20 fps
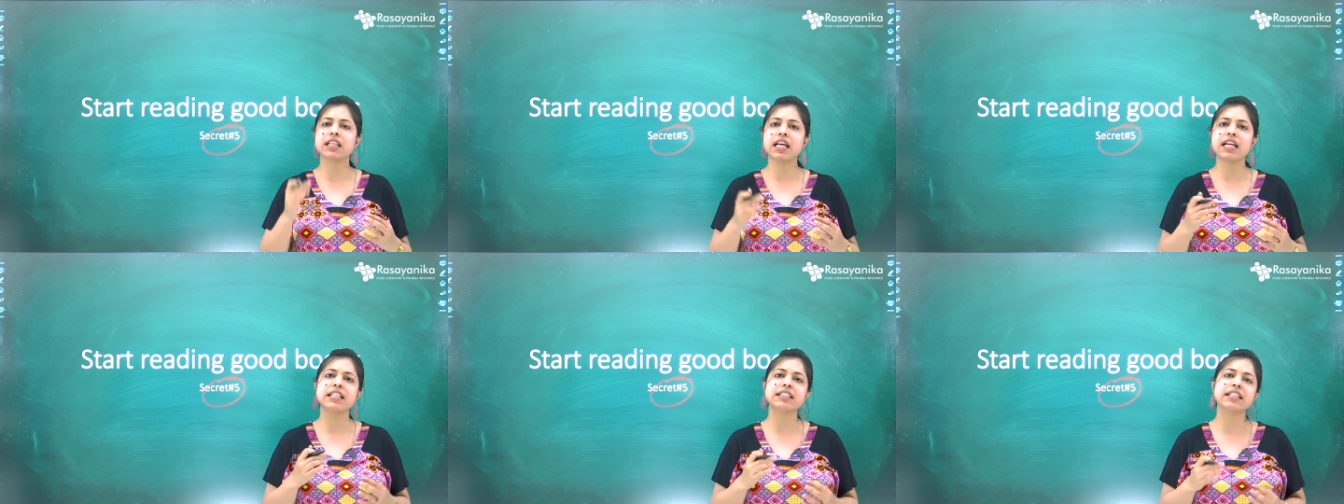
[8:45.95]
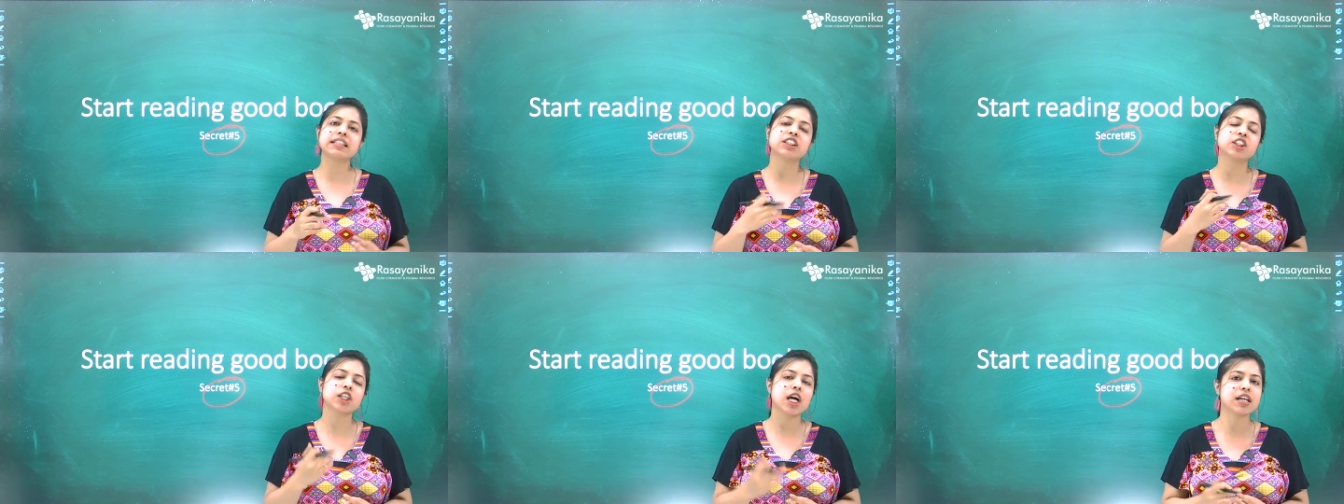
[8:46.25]
there
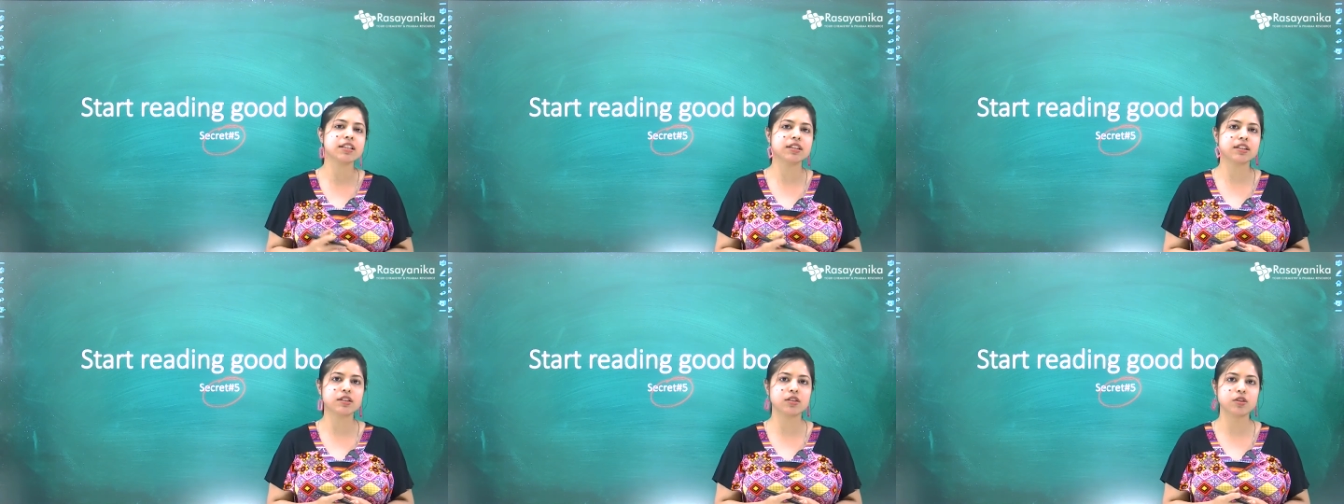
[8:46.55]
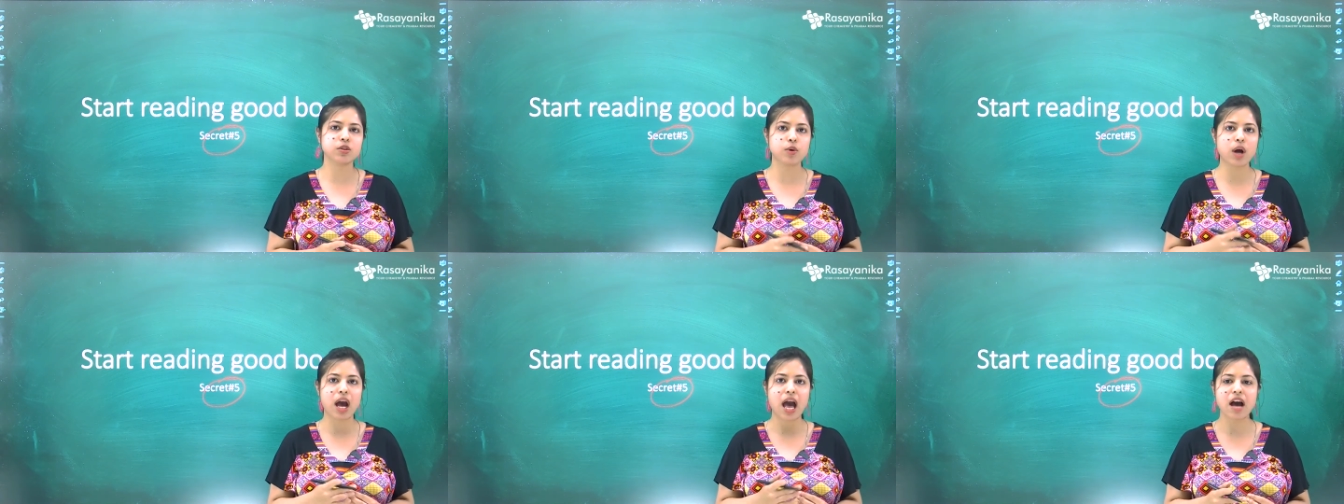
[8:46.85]
is a chance
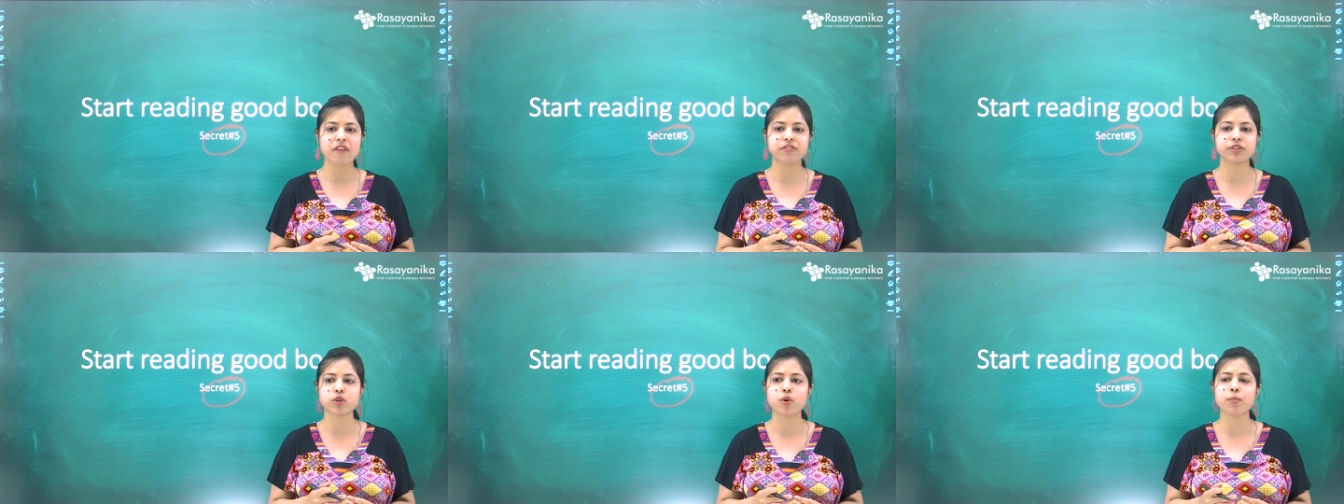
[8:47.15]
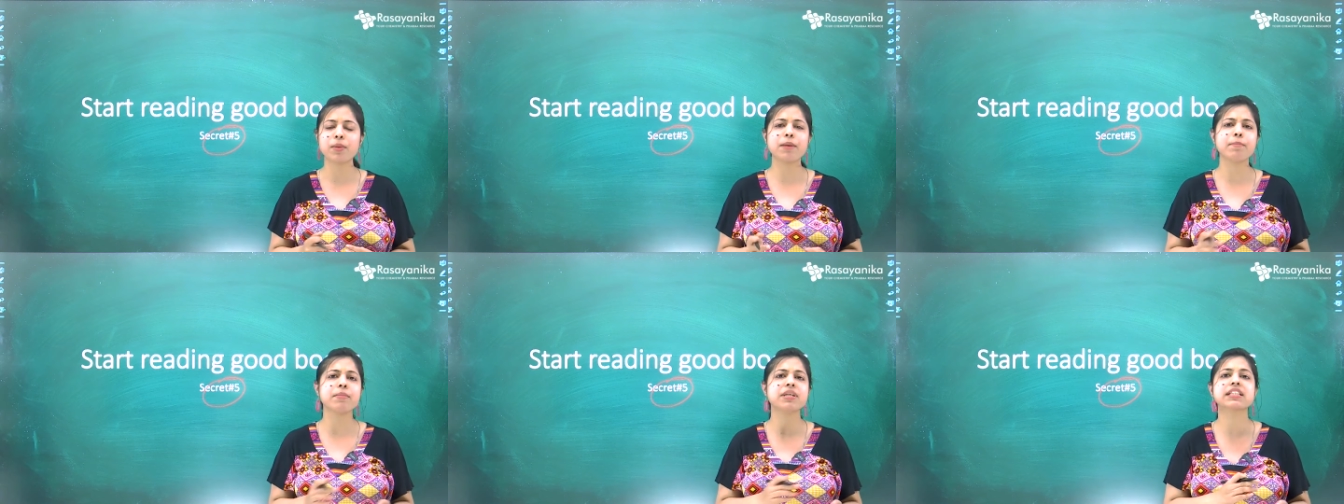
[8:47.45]
to have so
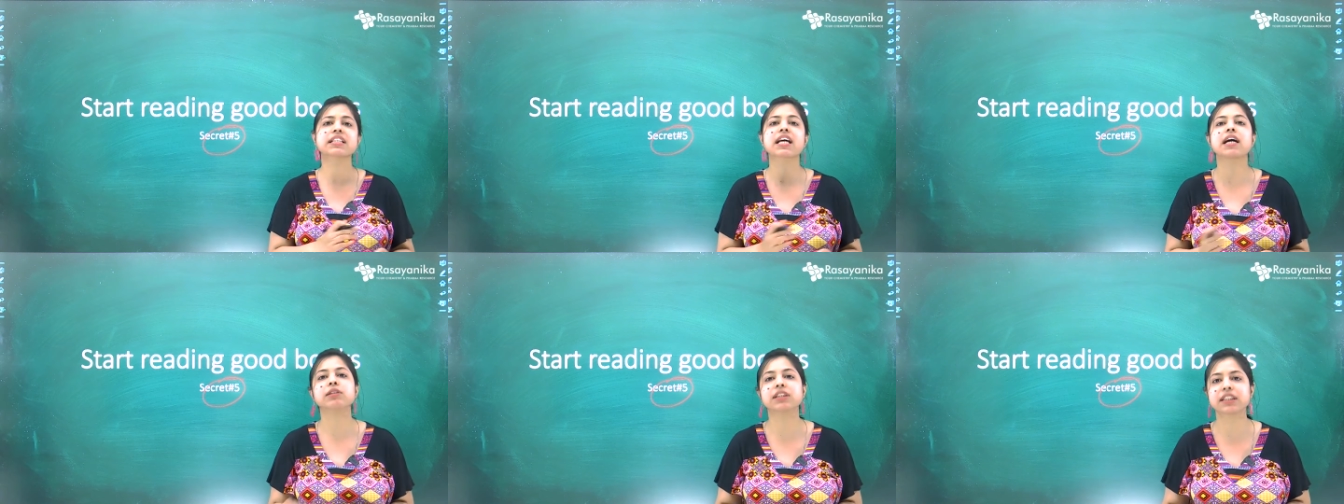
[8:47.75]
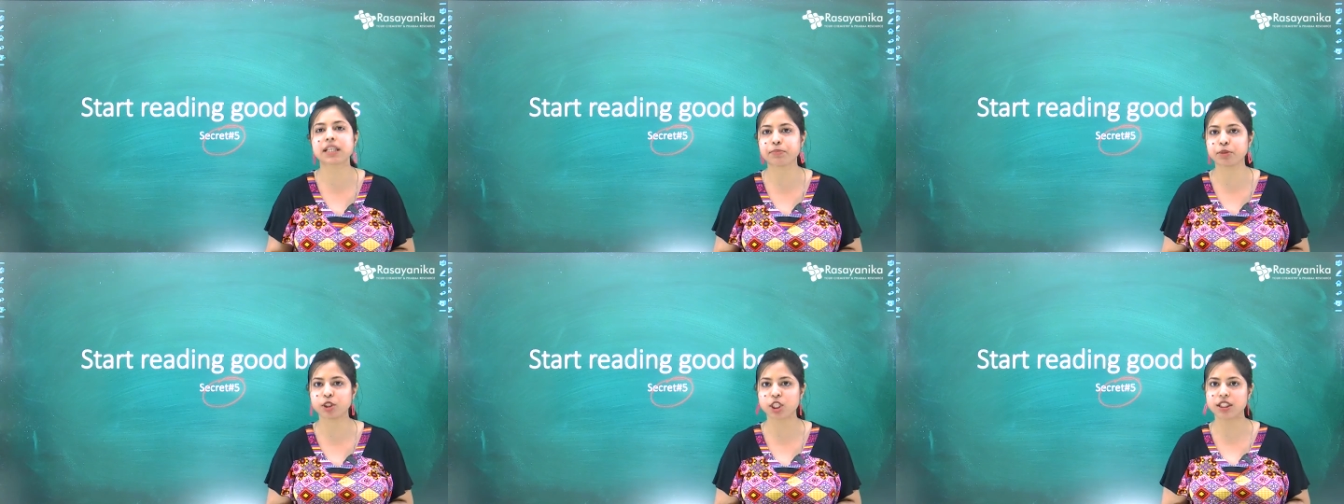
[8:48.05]
many
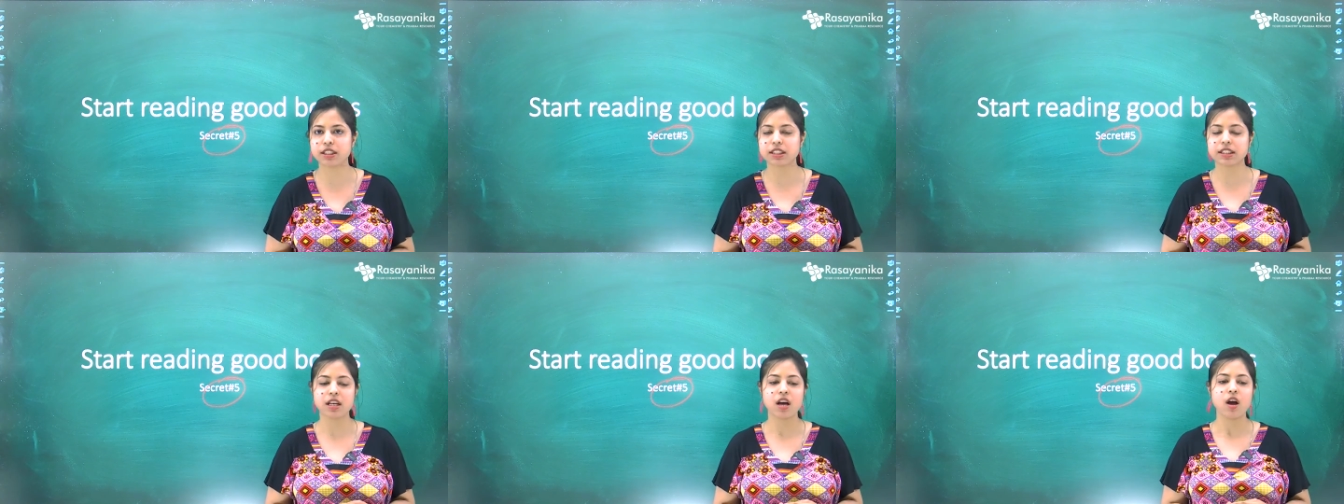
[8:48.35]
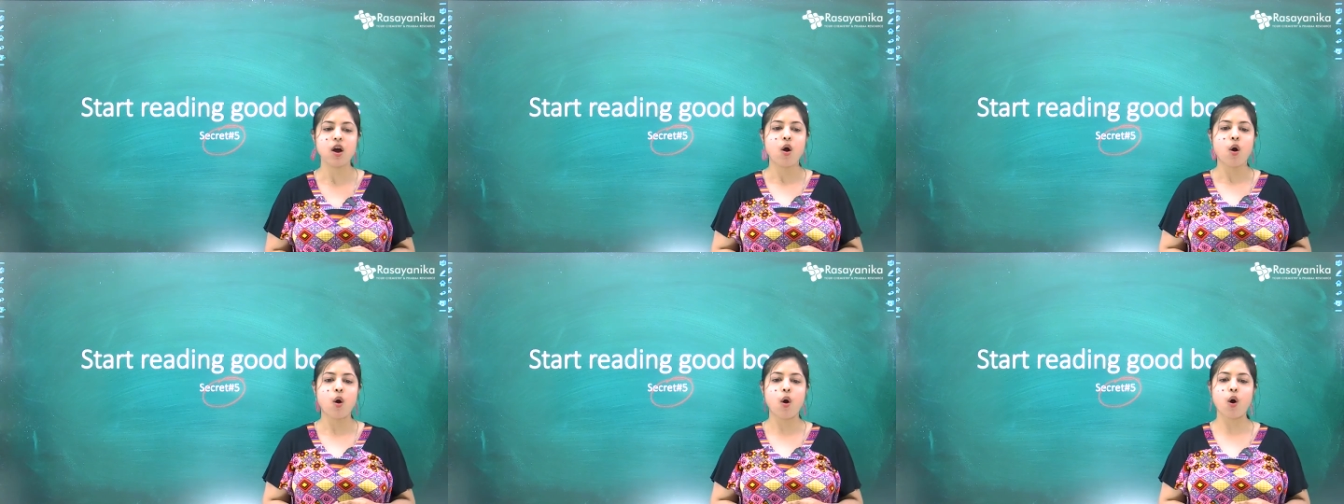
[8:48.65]
misconceptions
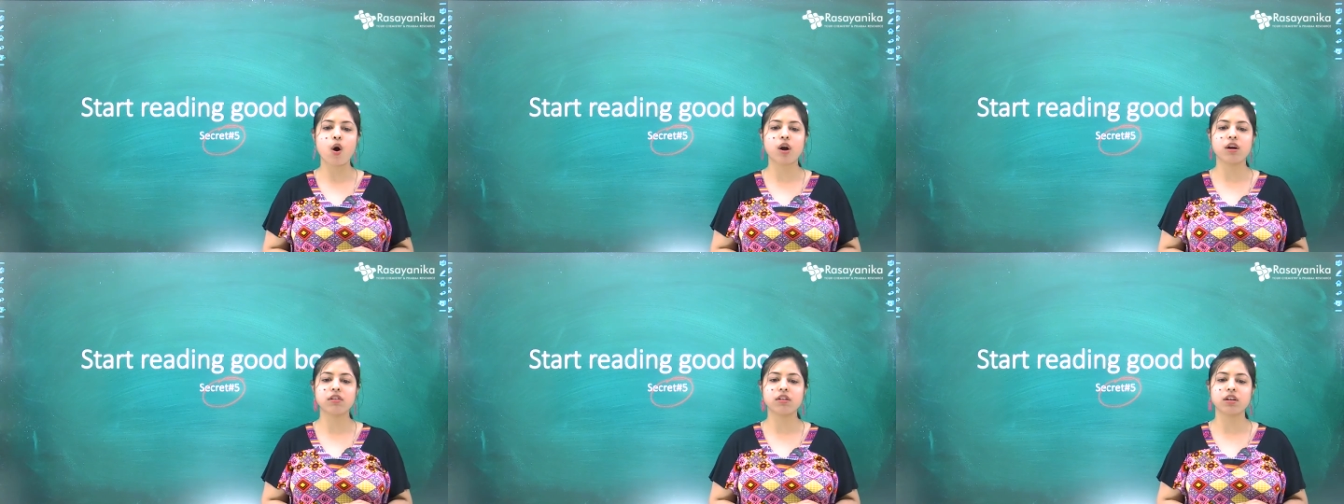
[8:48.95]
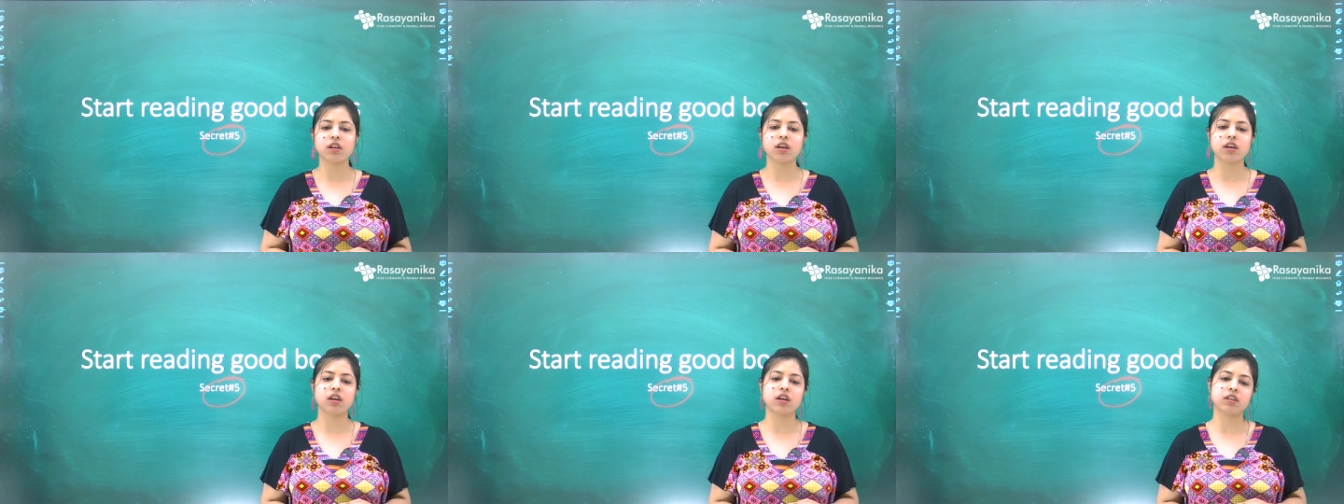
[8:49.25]
or
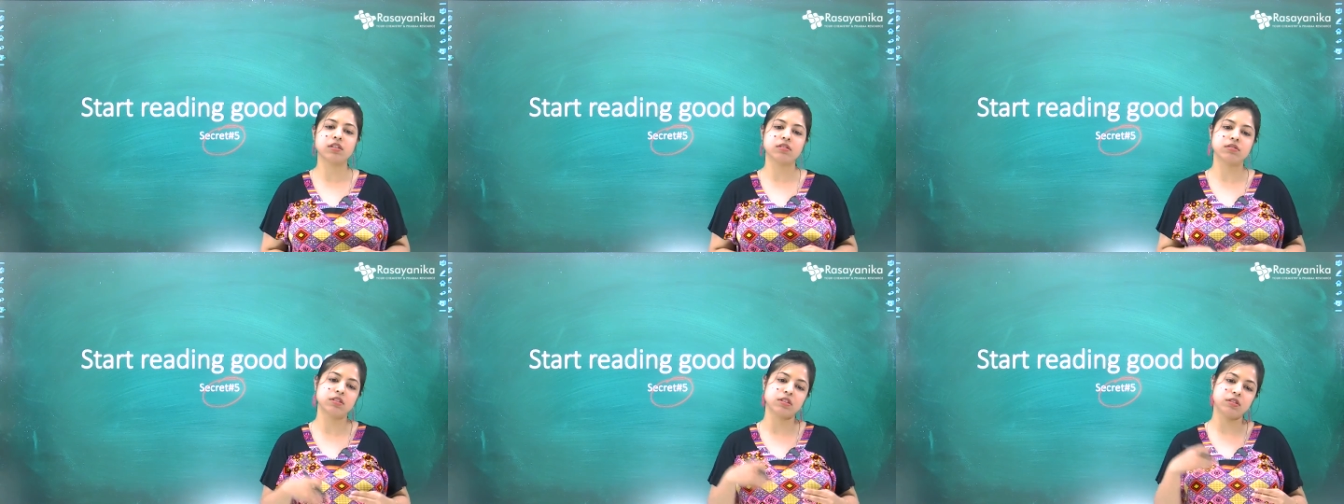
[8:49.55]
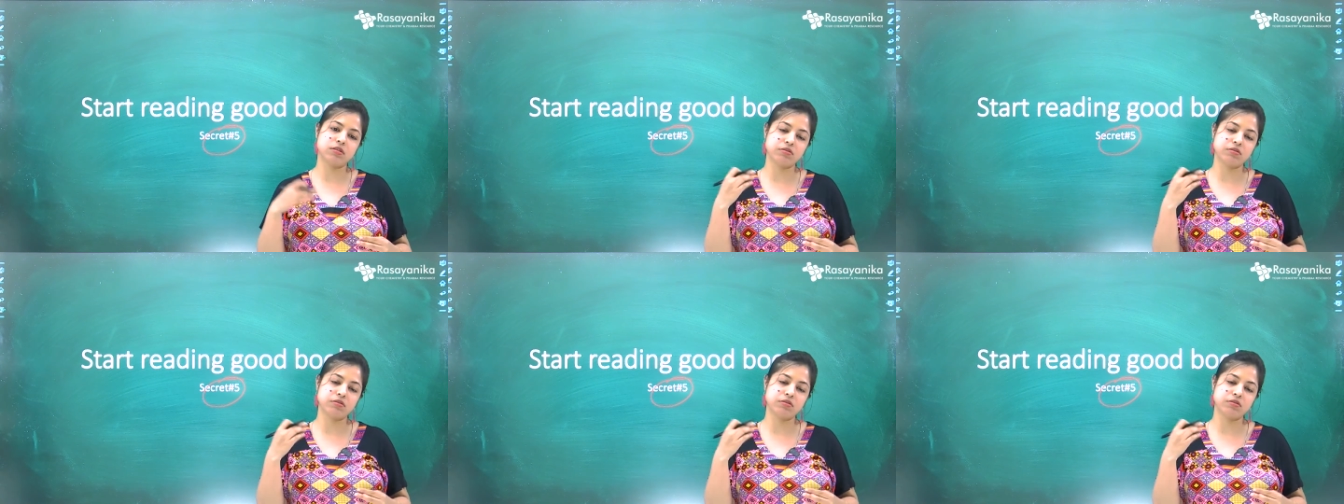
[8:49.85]
uh,